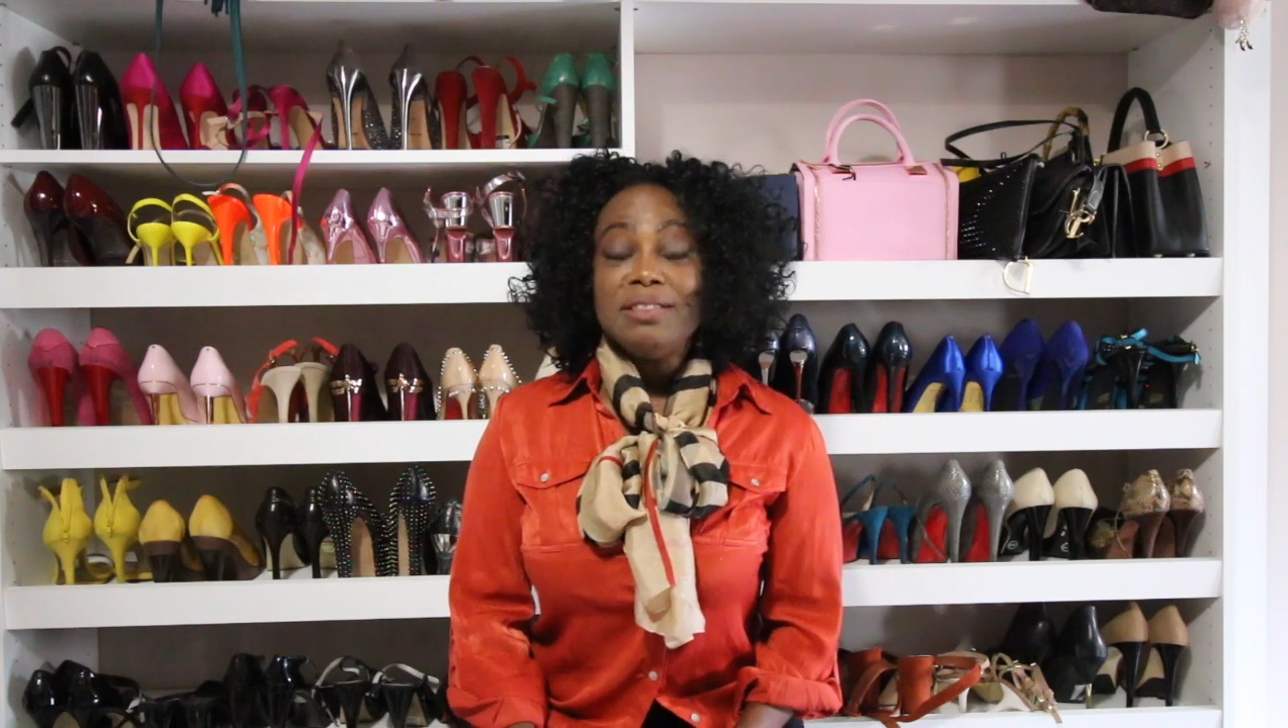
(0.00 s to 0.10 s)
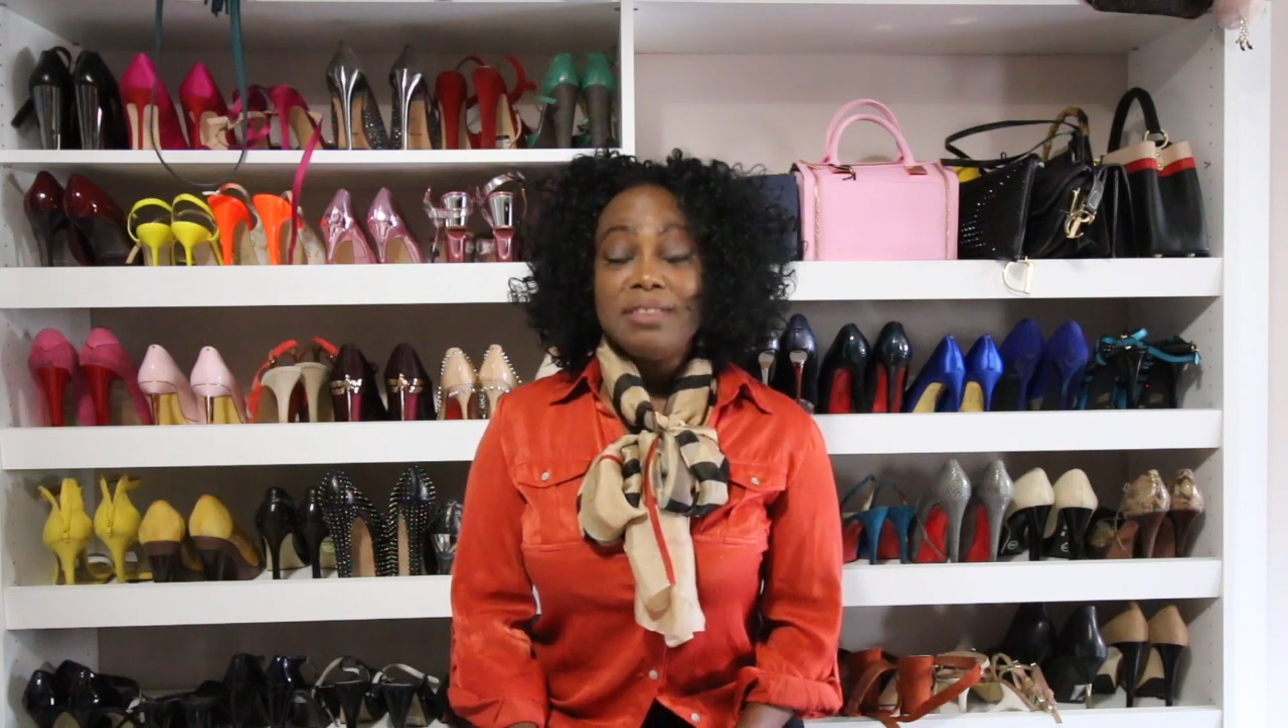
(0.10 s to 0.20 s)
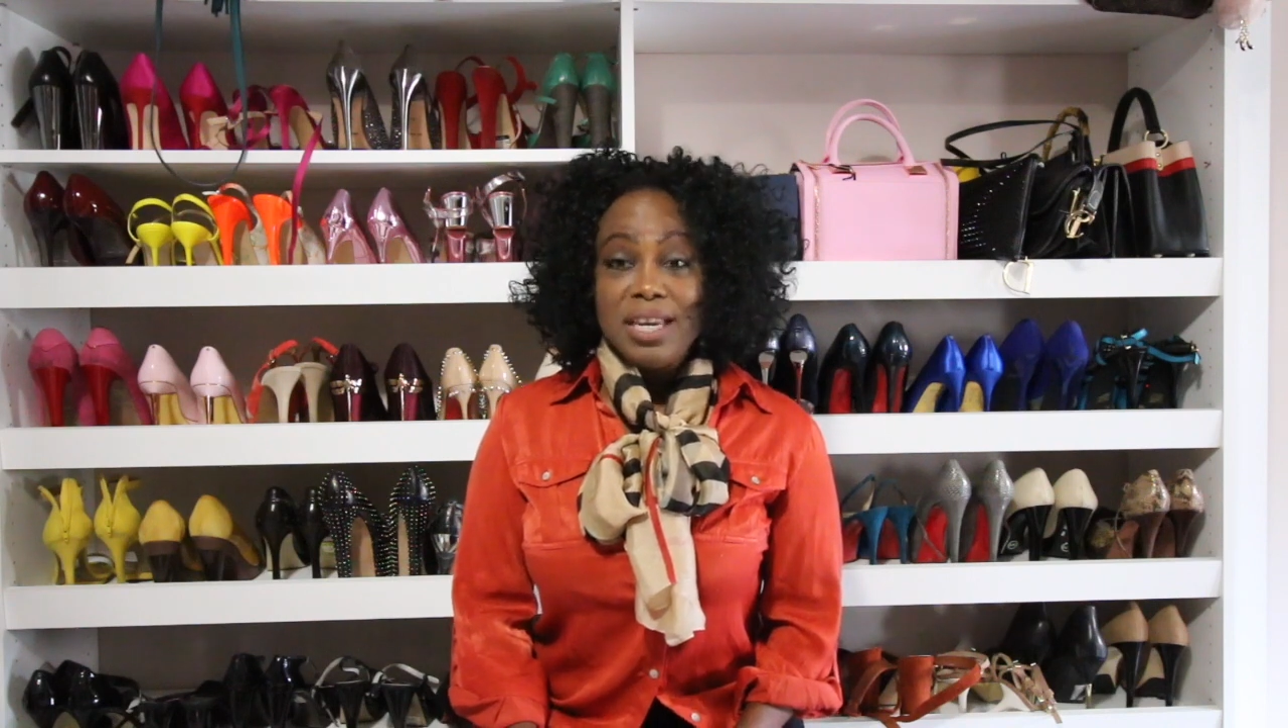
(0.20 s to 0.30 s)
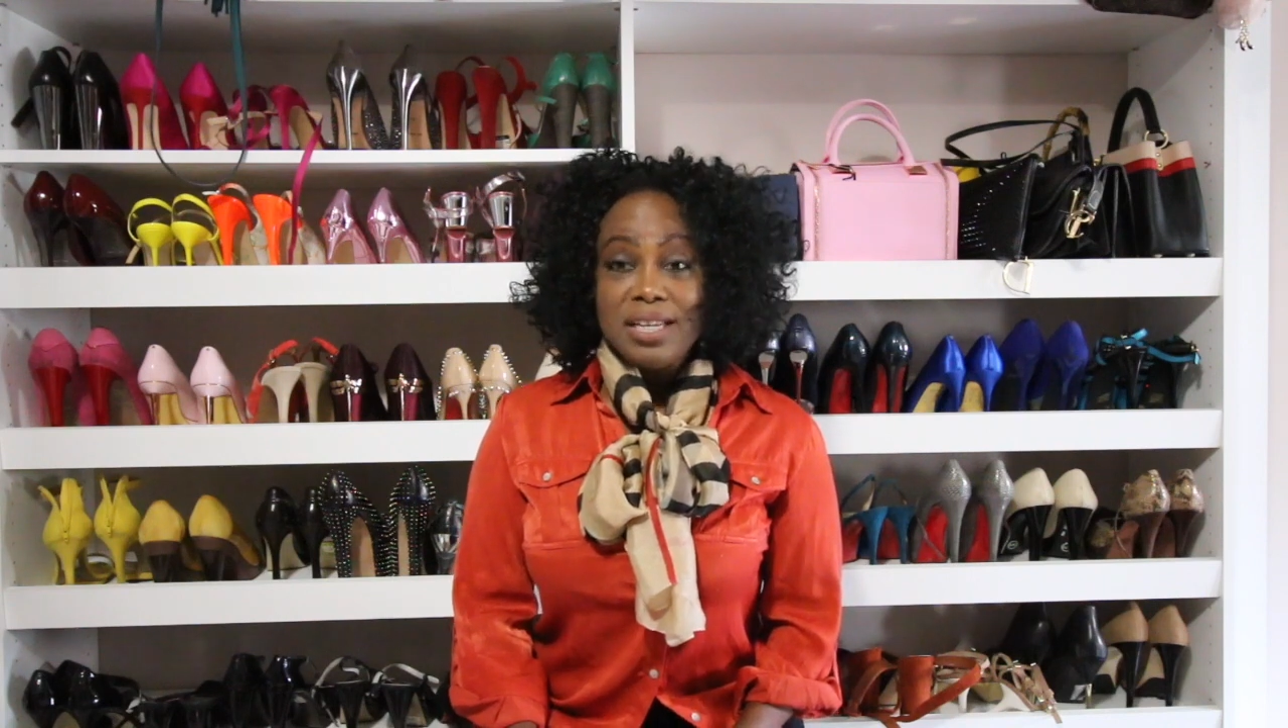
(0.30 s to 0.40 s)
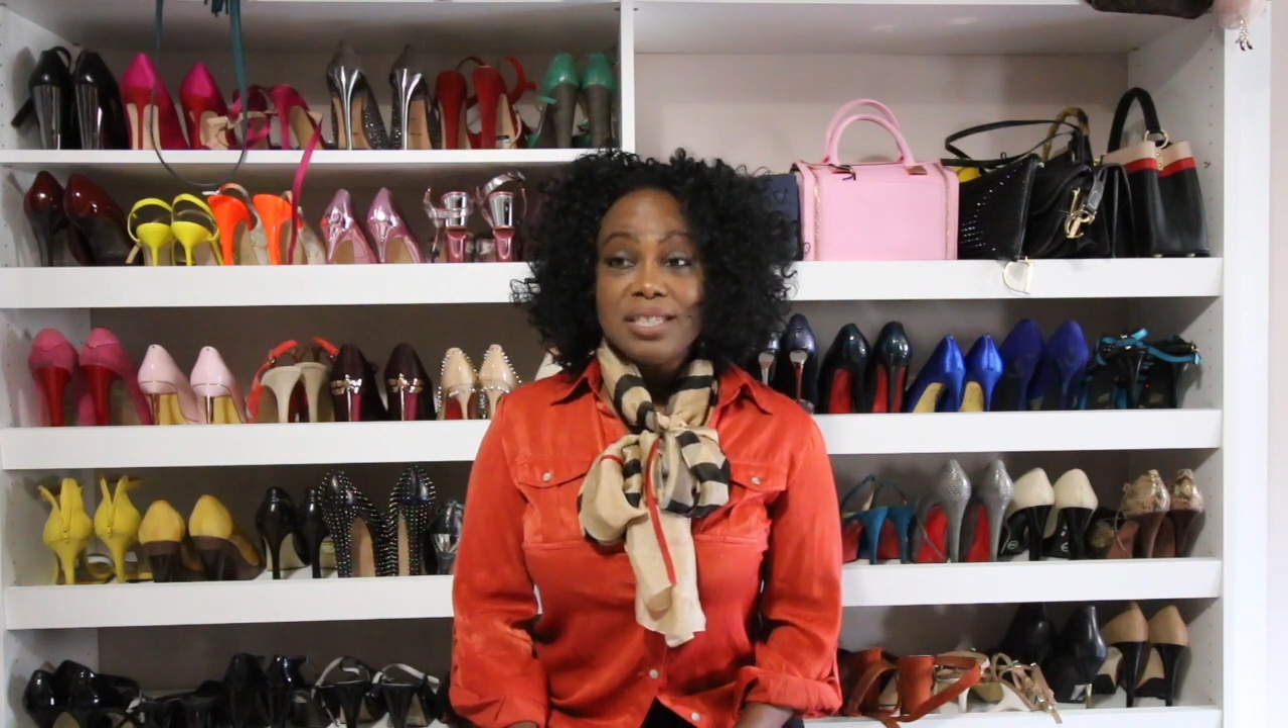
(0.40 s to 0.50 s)

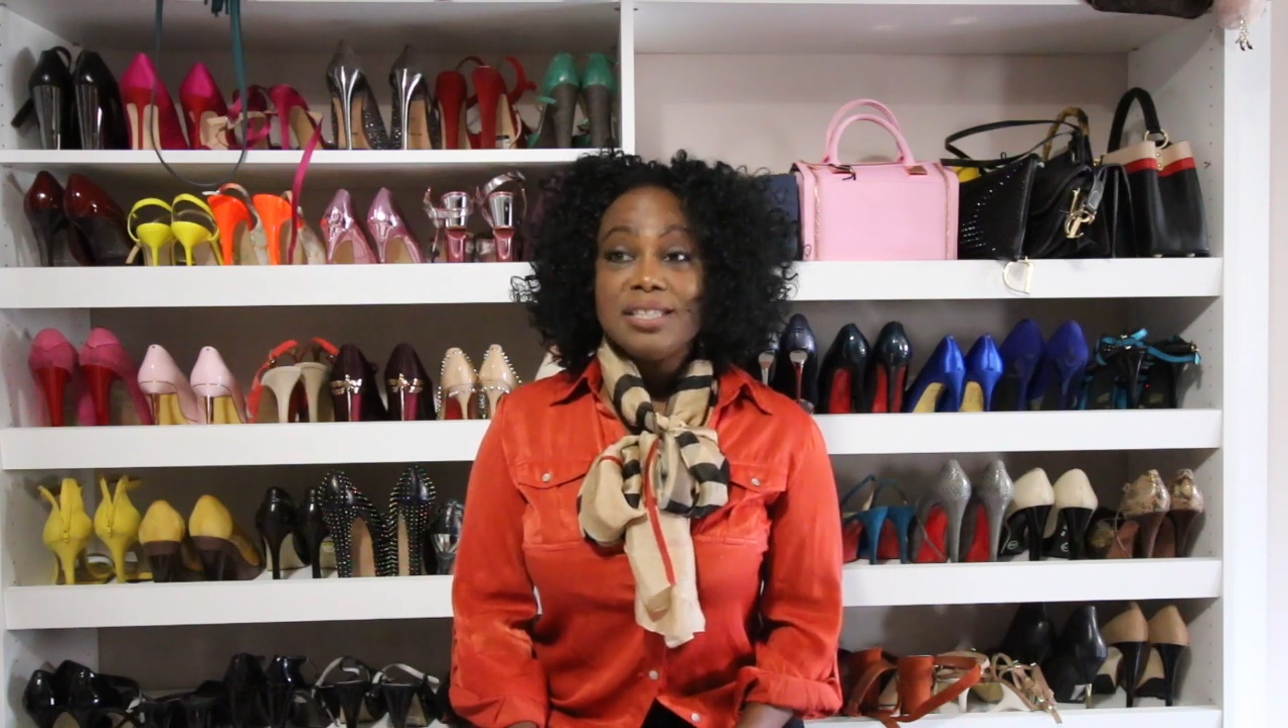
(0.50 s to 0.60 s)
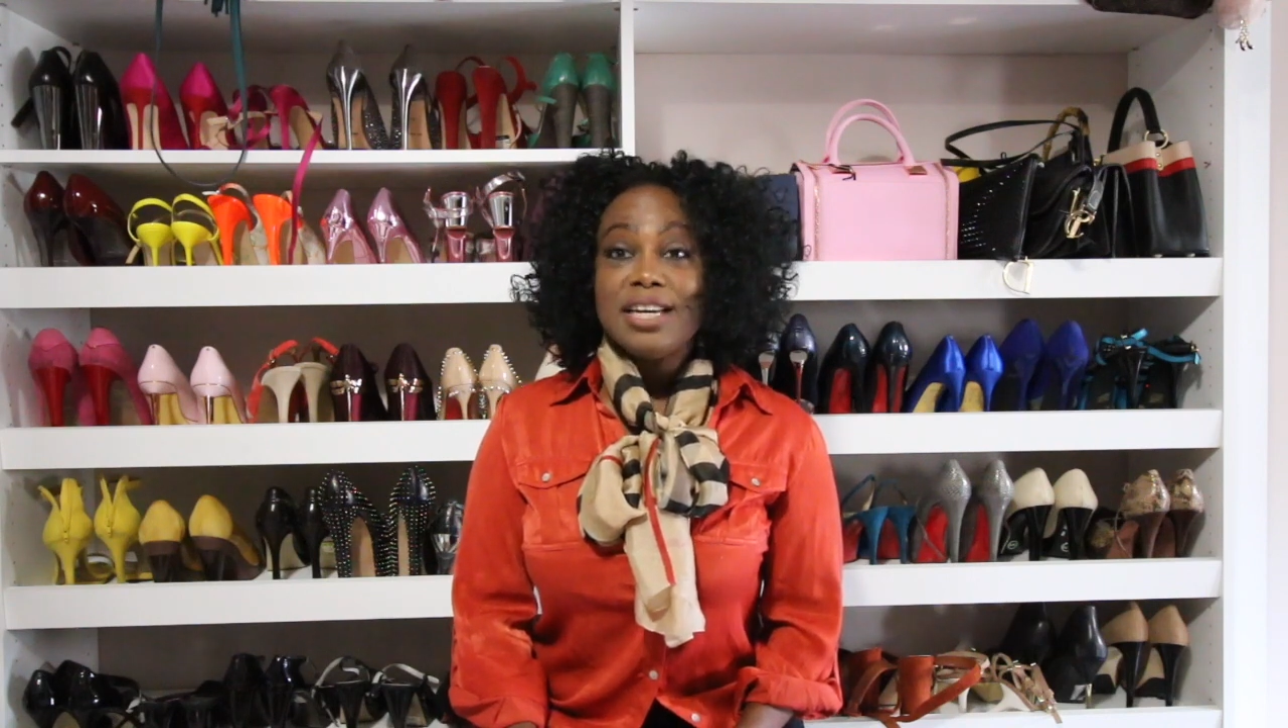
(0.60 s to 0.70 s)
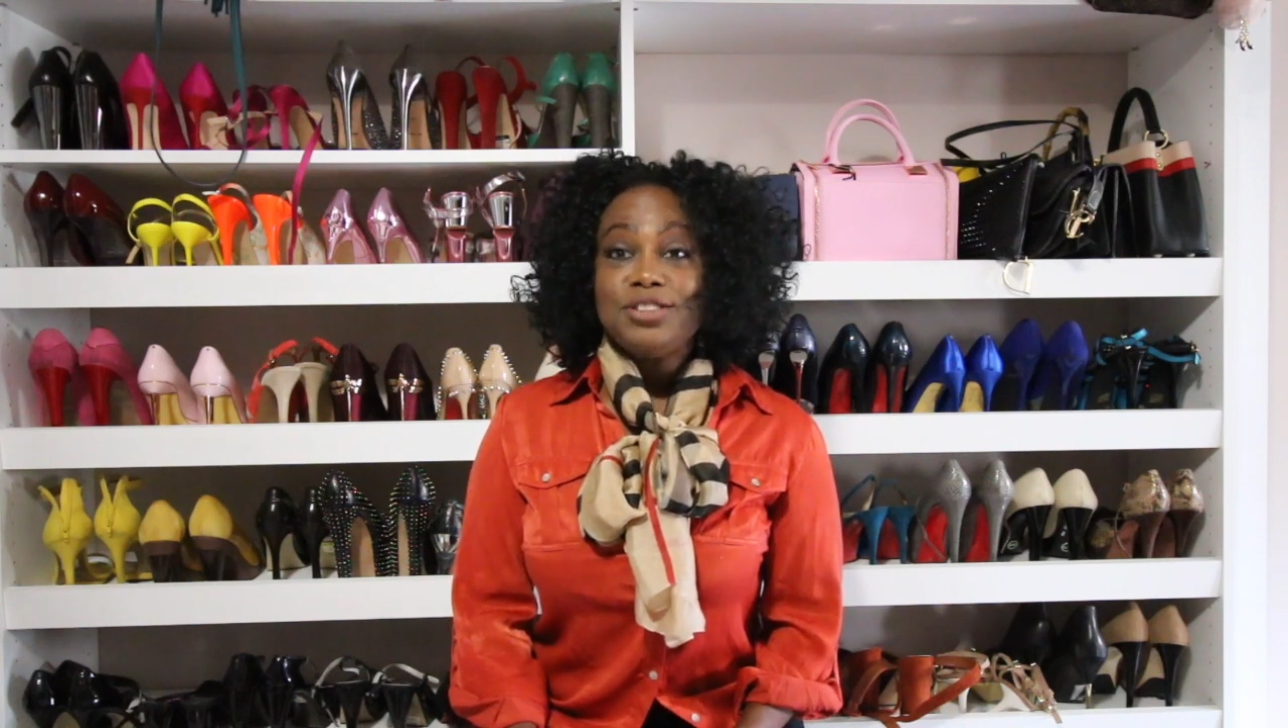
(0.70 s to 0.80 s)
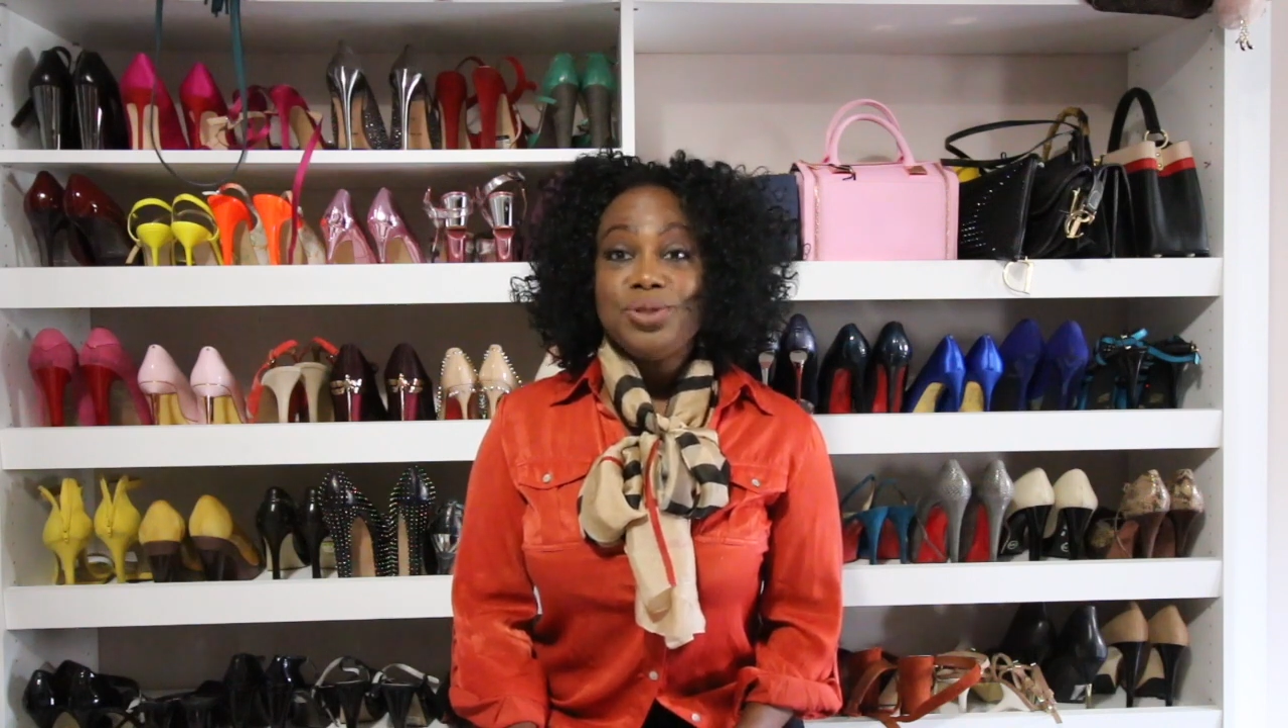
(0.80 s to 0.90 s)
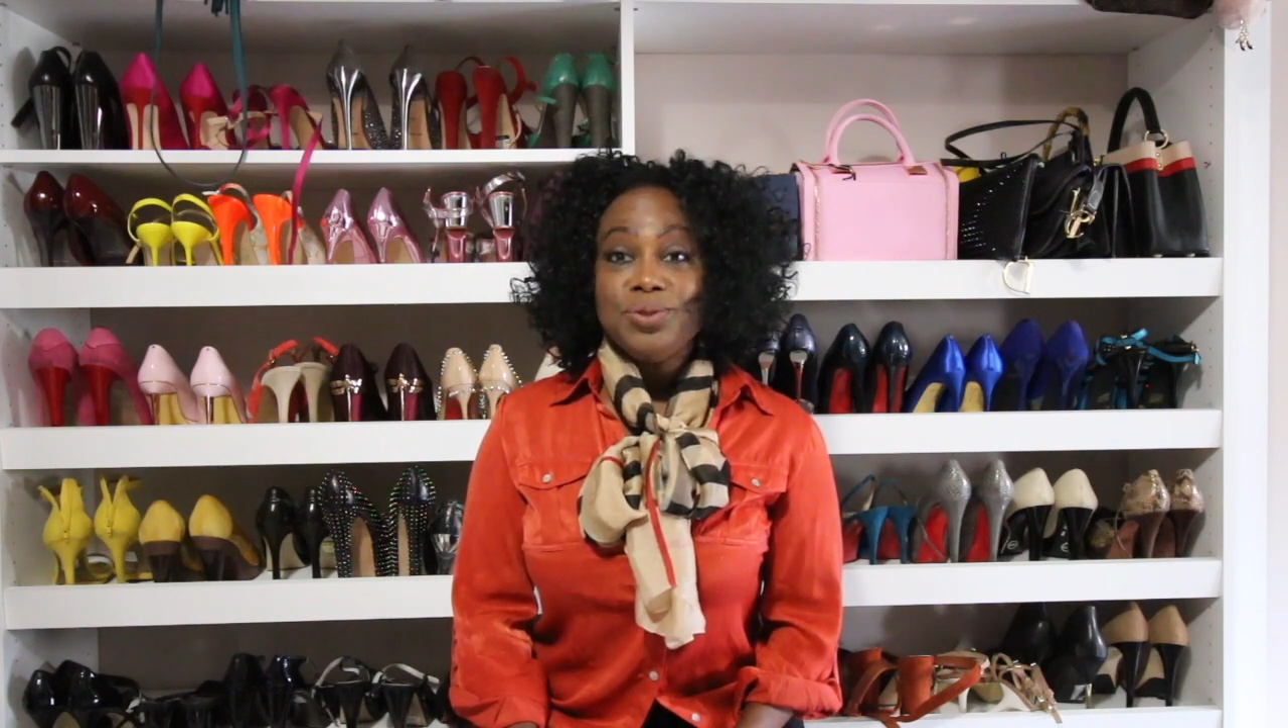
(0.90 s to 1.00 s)
things that